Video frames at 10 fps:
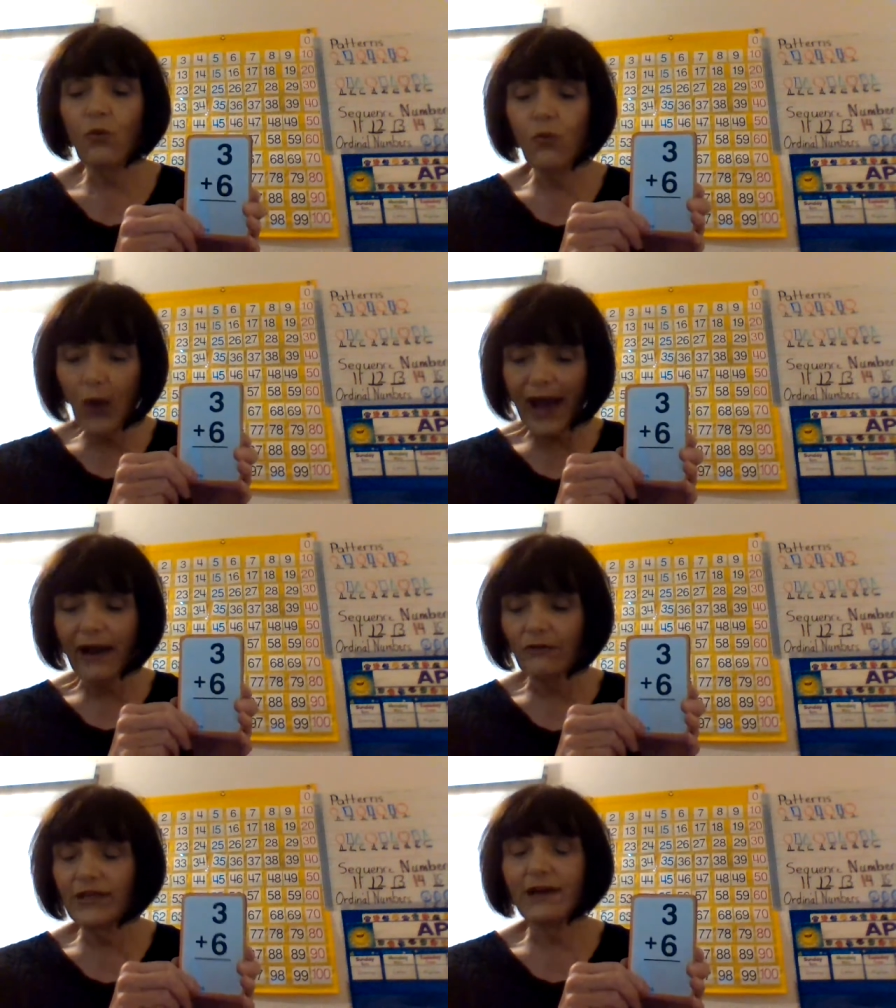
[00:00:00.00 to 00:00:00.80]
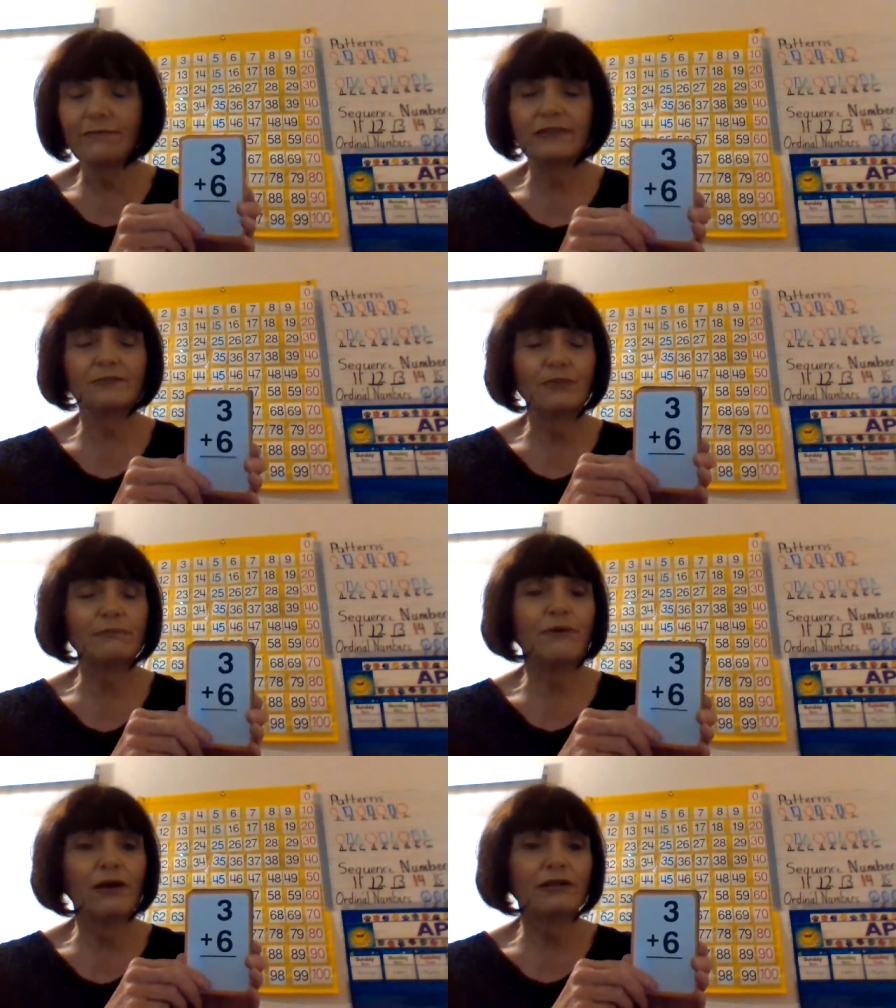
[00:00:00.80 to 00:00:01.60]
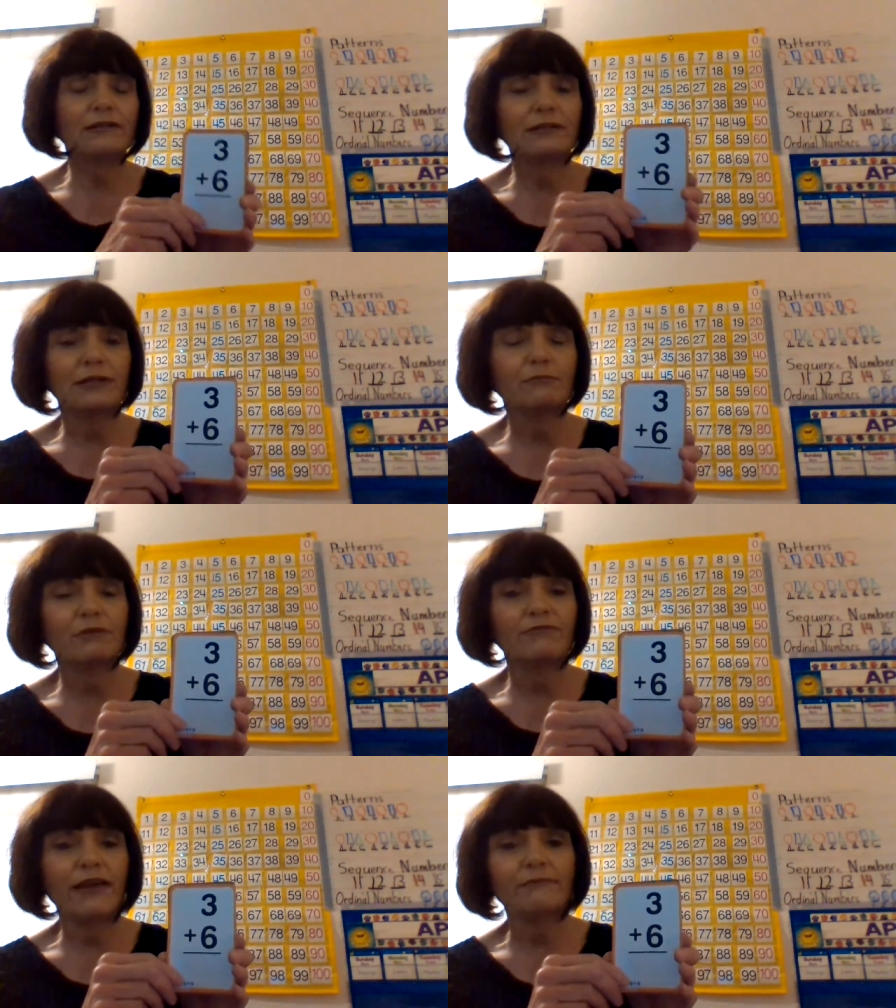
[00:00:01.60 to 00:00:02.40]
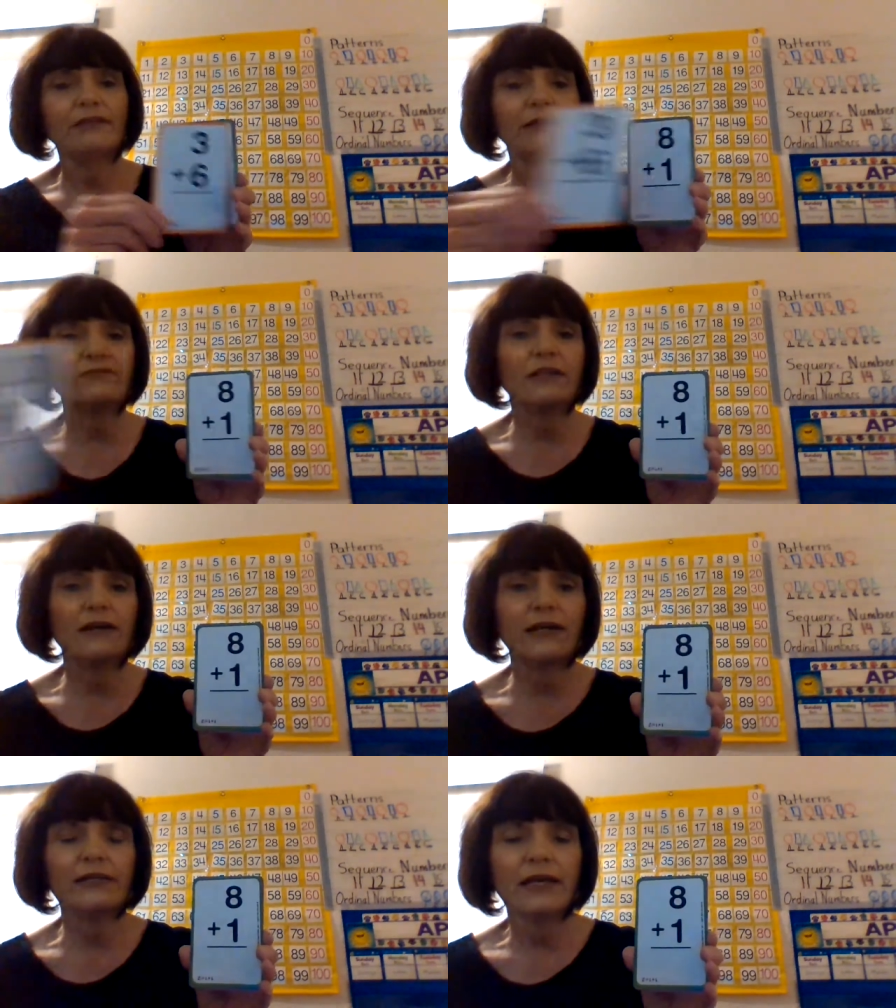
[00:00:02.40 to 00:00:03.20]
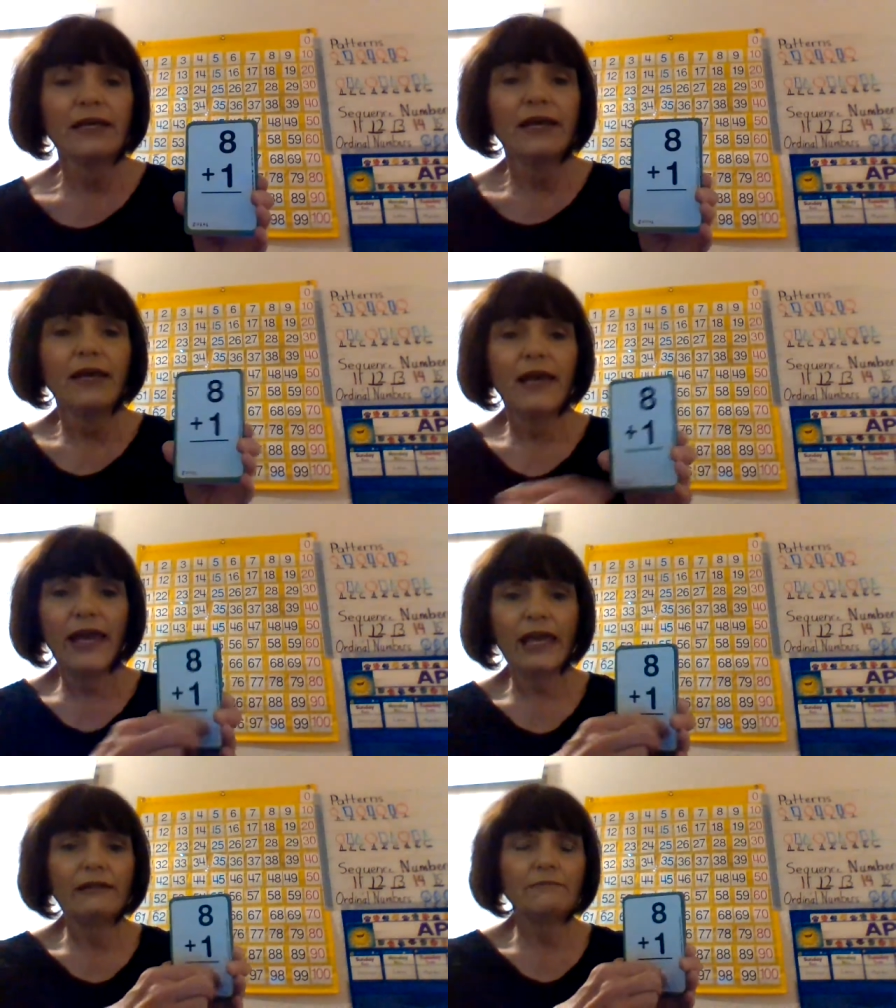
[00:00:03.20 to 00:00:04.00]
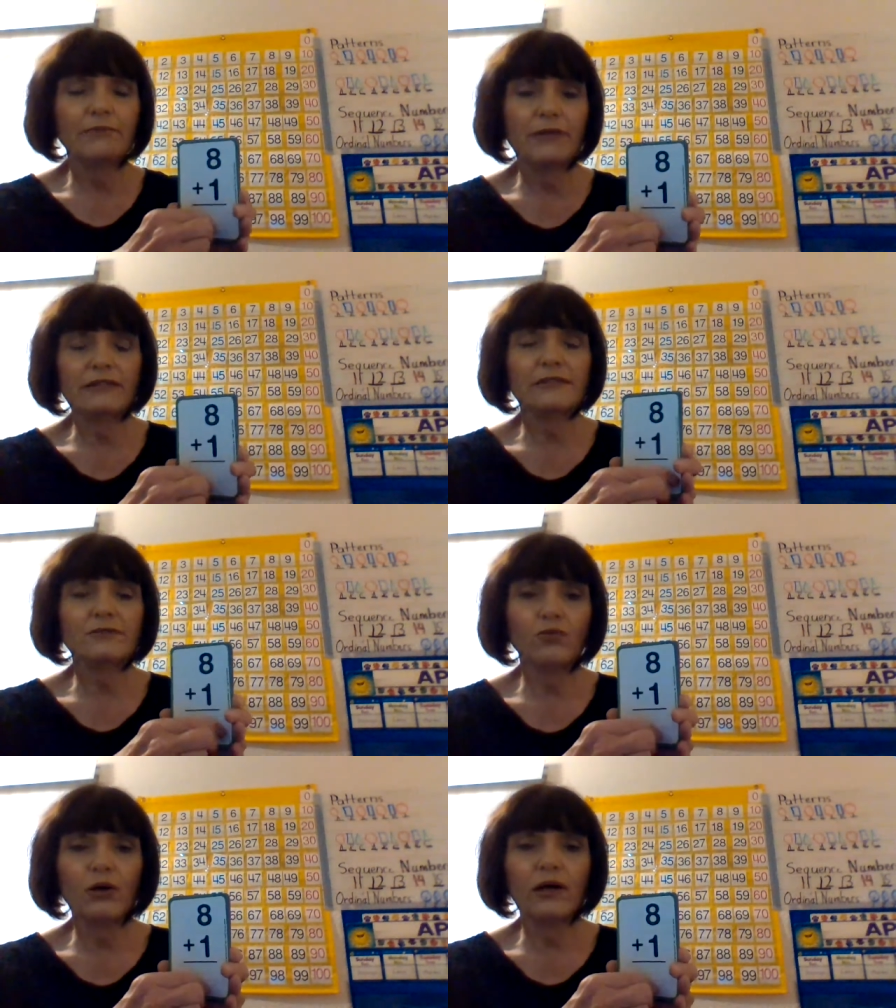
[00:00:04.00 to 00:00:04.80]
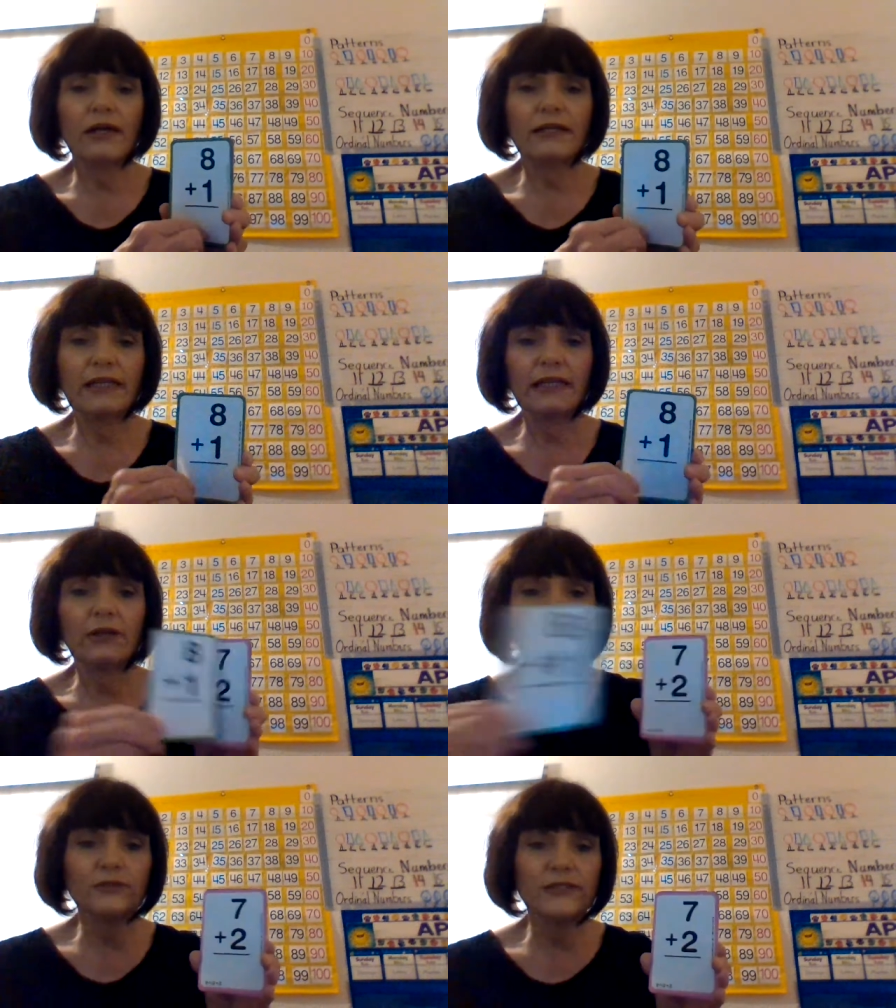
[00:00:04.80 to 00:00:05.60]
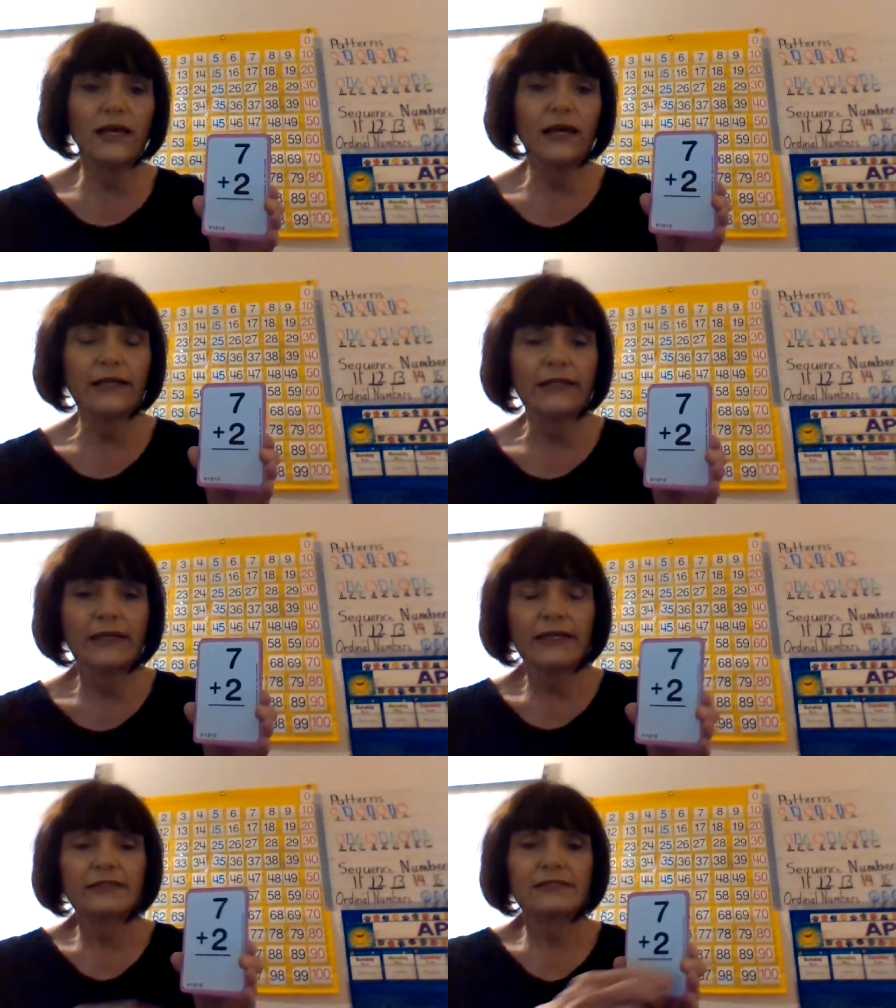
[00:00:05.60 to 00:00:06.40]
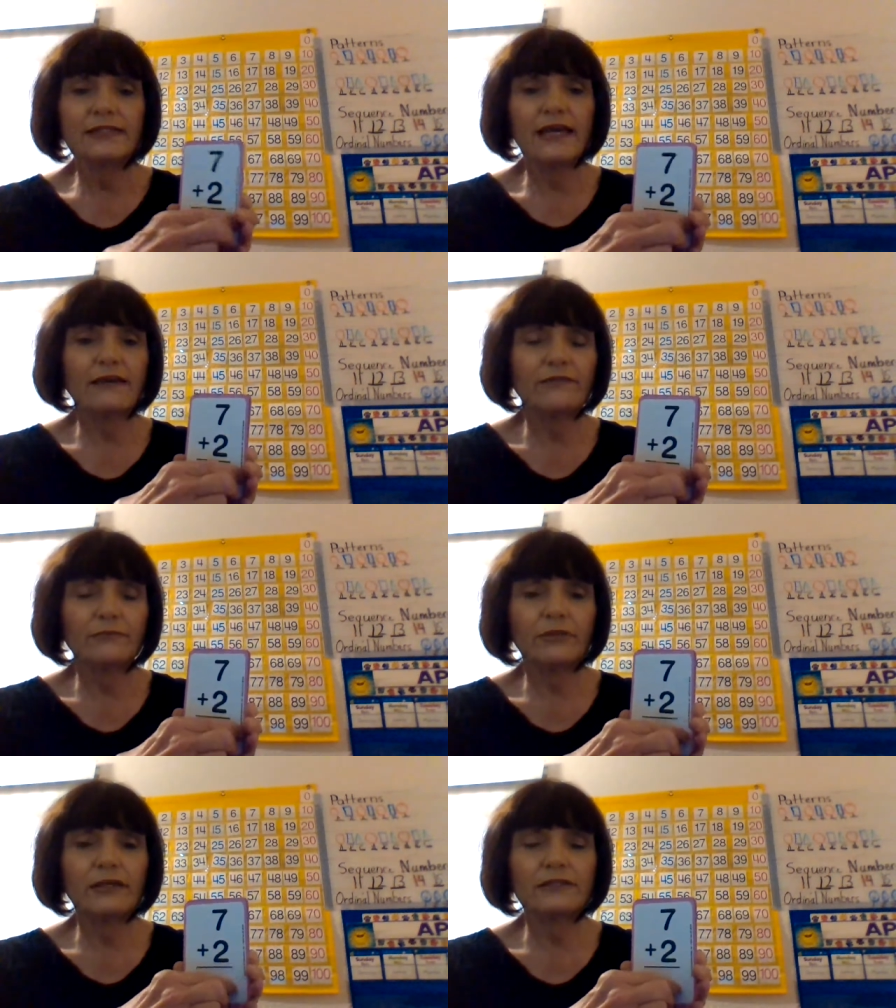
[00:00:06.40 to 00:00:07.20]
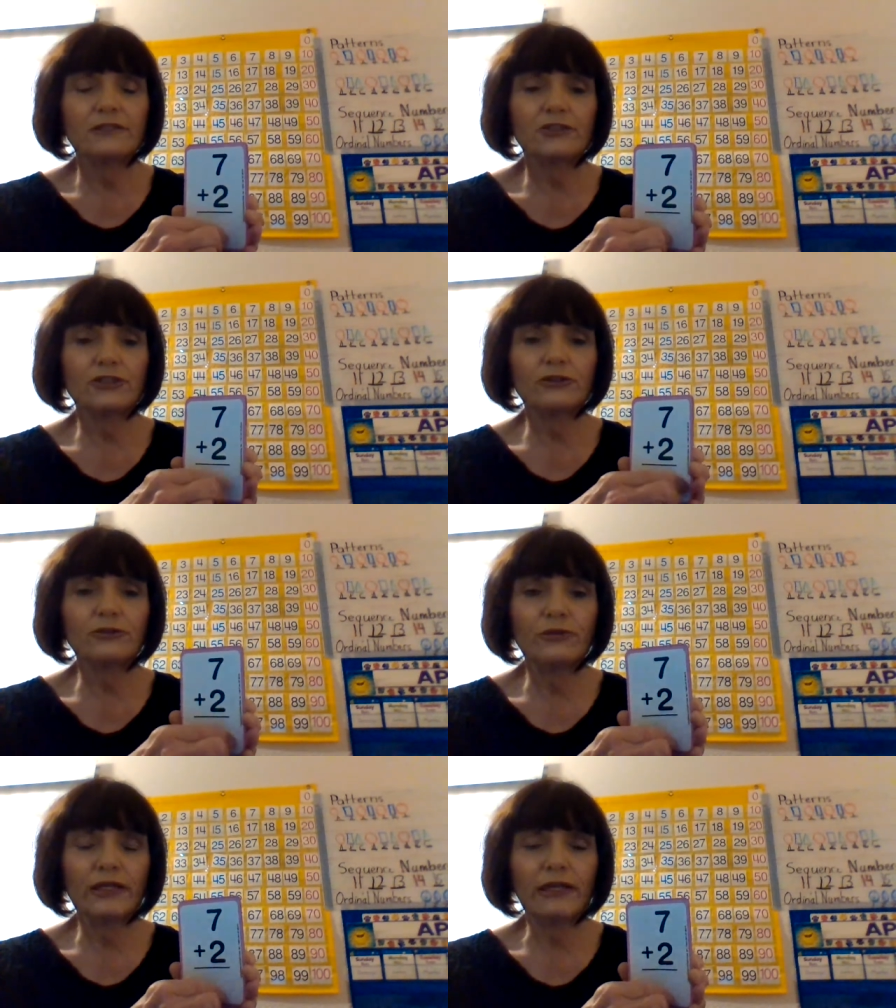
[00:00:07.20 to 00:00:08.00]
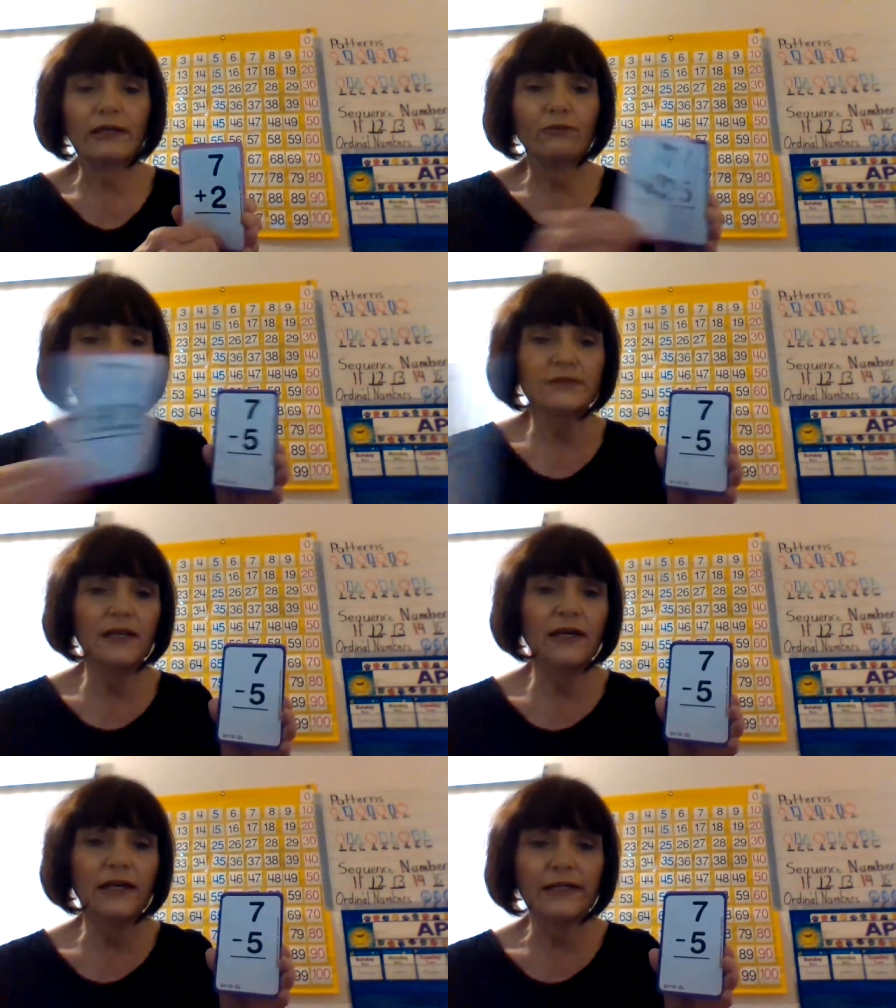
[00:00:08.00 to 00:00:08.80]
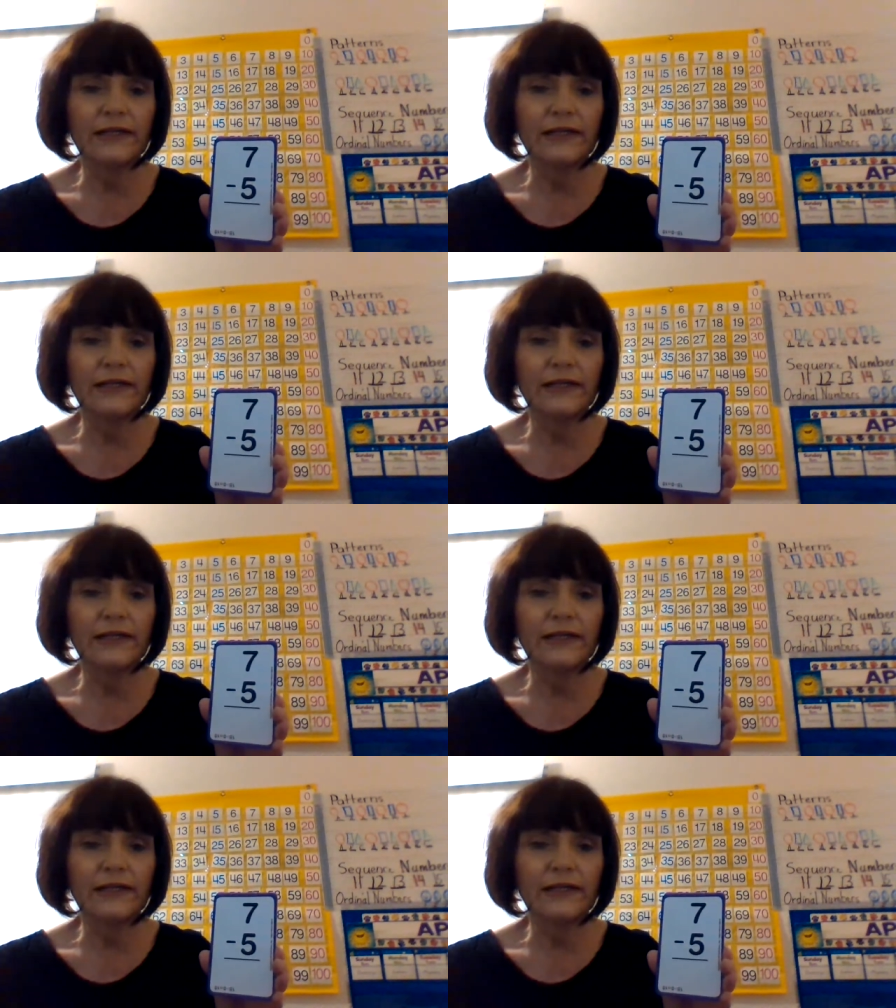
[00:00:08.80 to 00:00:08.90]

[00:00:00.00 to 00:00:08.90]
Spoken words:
Wow, that must be part of the number family of 9. 8 plus 1 equals 9. 7 plus 2 equals 9.